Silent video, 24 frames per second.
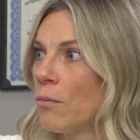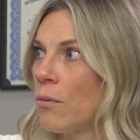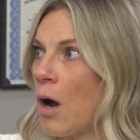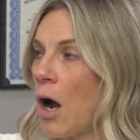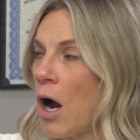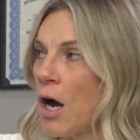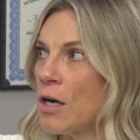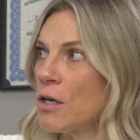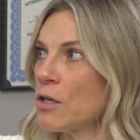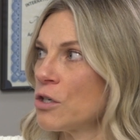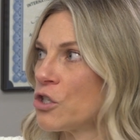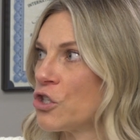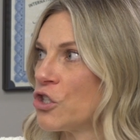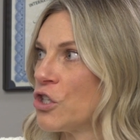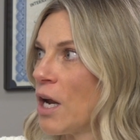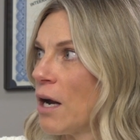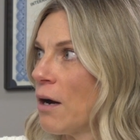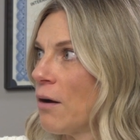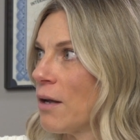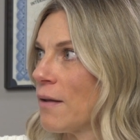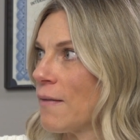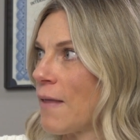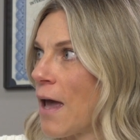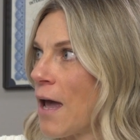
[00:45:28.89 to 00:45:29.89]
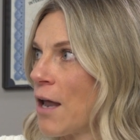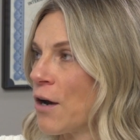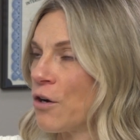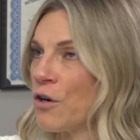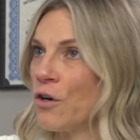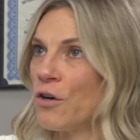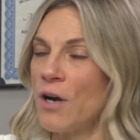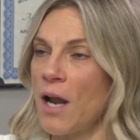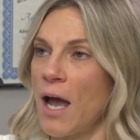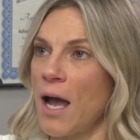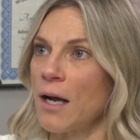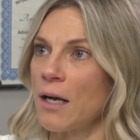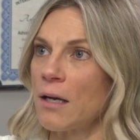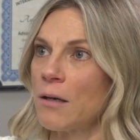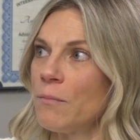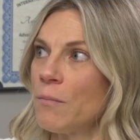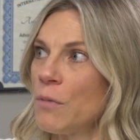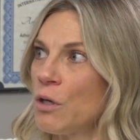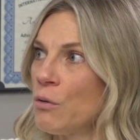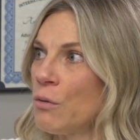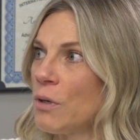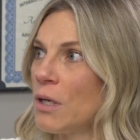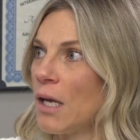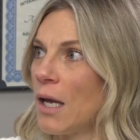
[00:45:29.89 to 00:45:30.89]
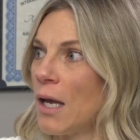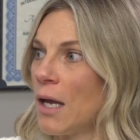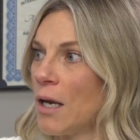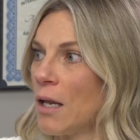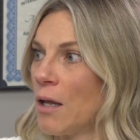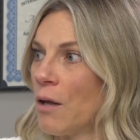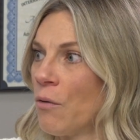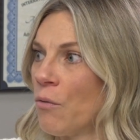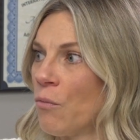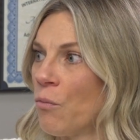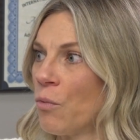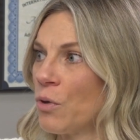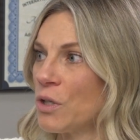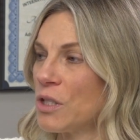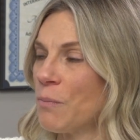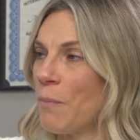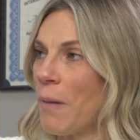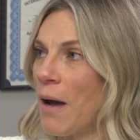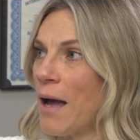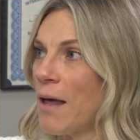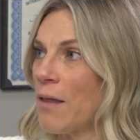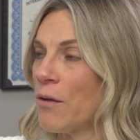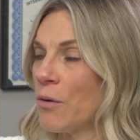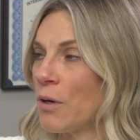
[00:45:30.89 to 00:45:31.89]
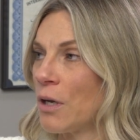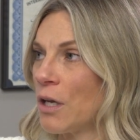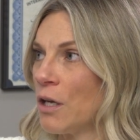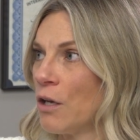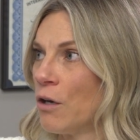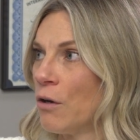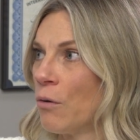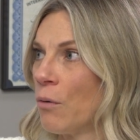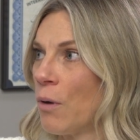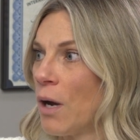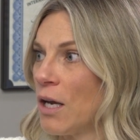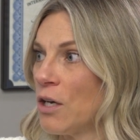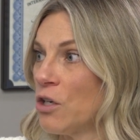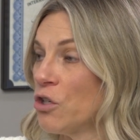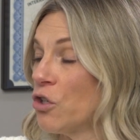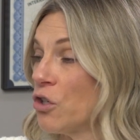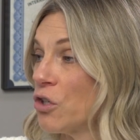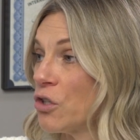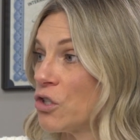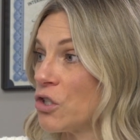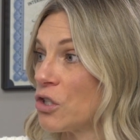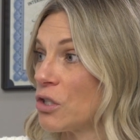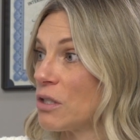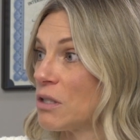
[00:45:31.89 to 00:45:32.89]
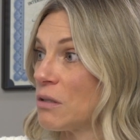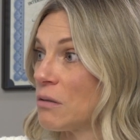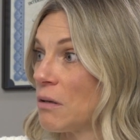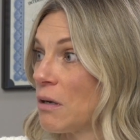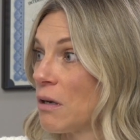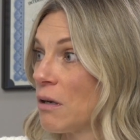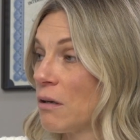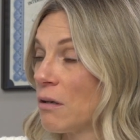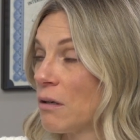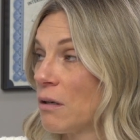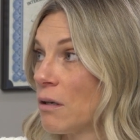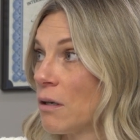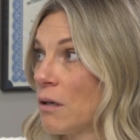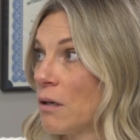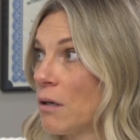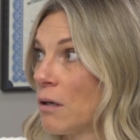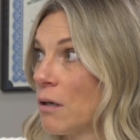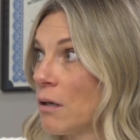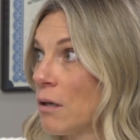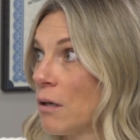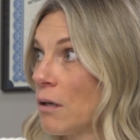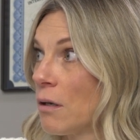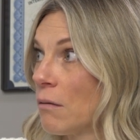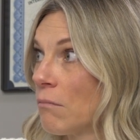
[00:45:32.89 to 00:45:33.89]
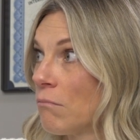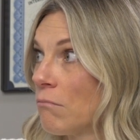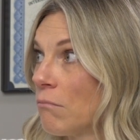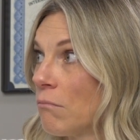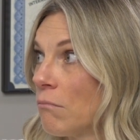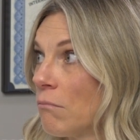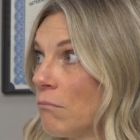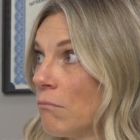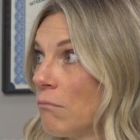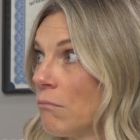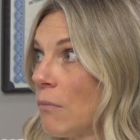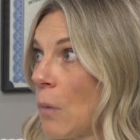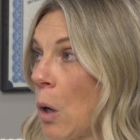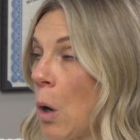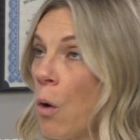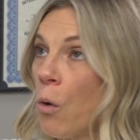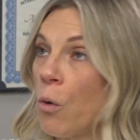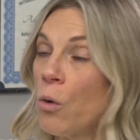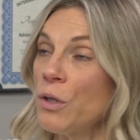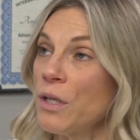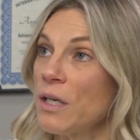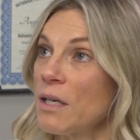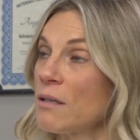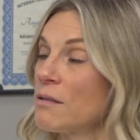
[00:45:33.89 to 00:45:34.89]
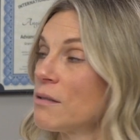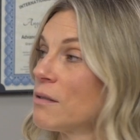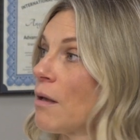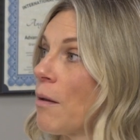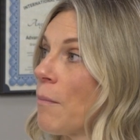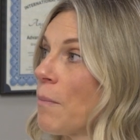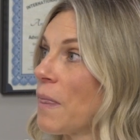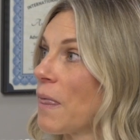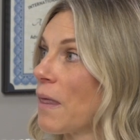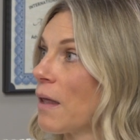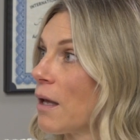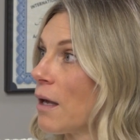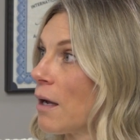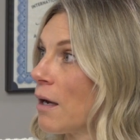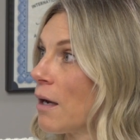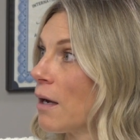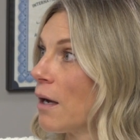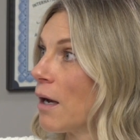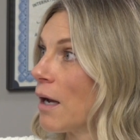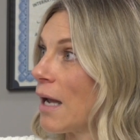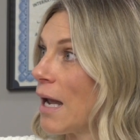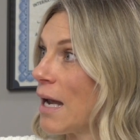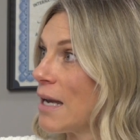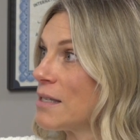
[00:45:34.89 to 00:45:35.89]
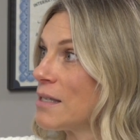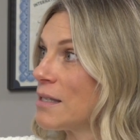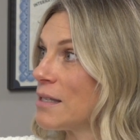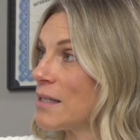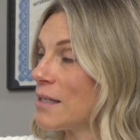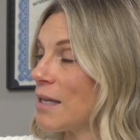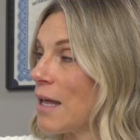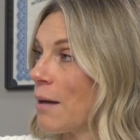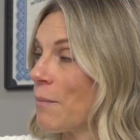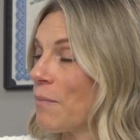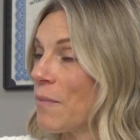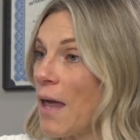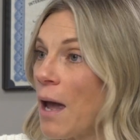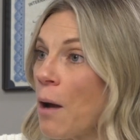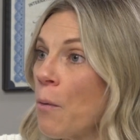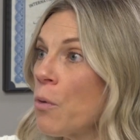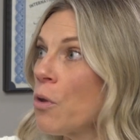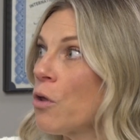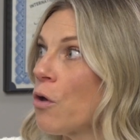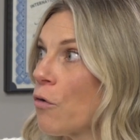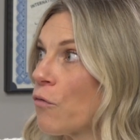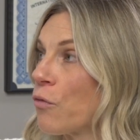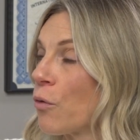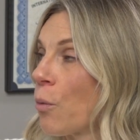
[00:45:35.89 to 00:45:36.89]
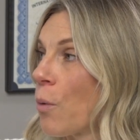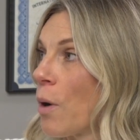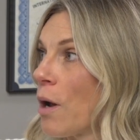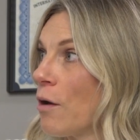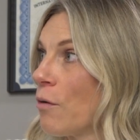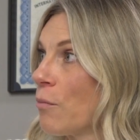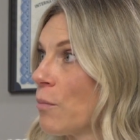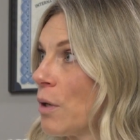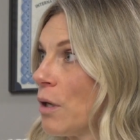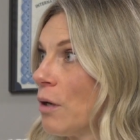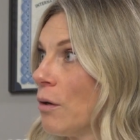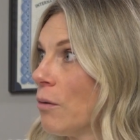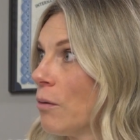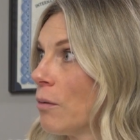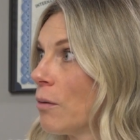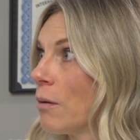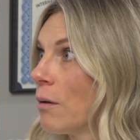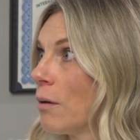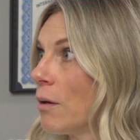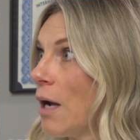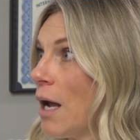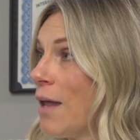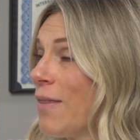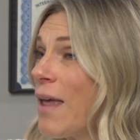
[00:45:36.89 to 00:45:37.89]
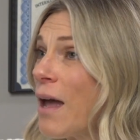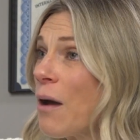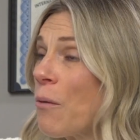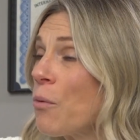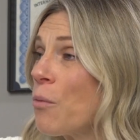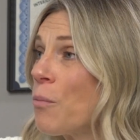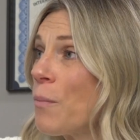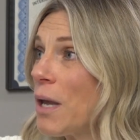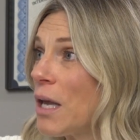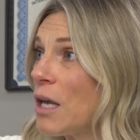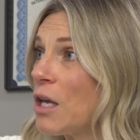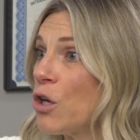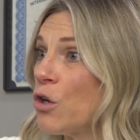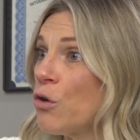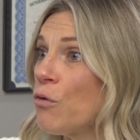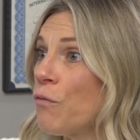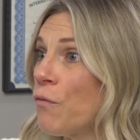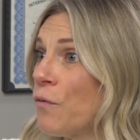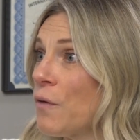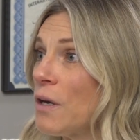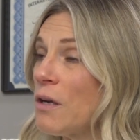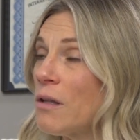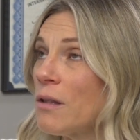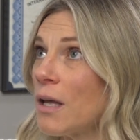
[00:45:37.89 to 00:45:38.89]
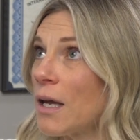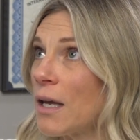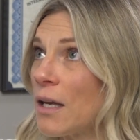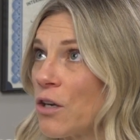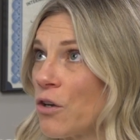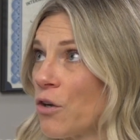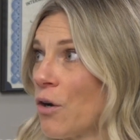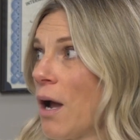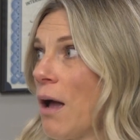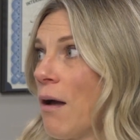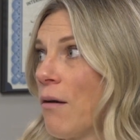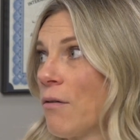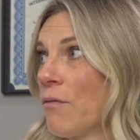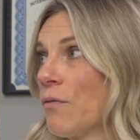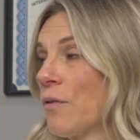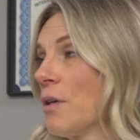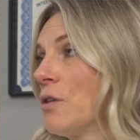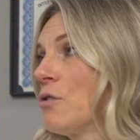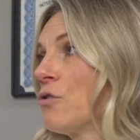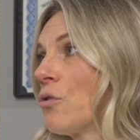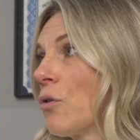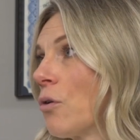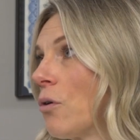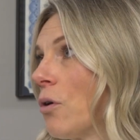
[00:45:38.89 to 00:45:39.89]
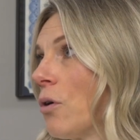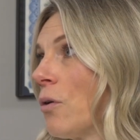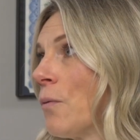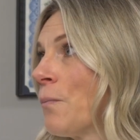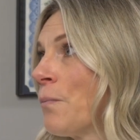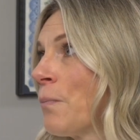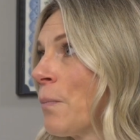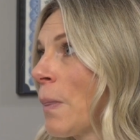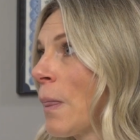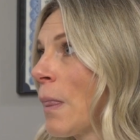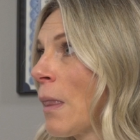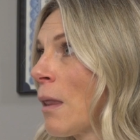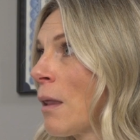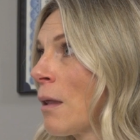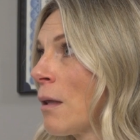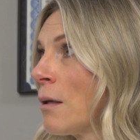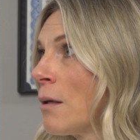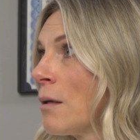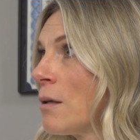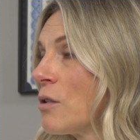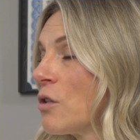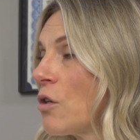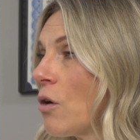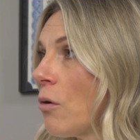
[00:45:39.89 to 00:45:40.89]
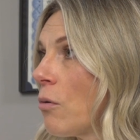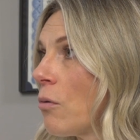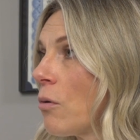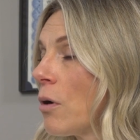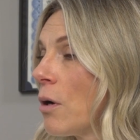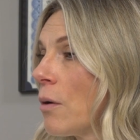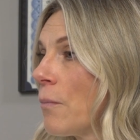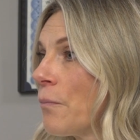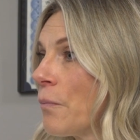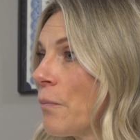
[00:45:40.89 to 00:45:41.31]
aren't sharing that, or you're not communicating what's bothering you, and you're just holding something against them, that will overwhelm you, and that will make you feel like you're out of control. So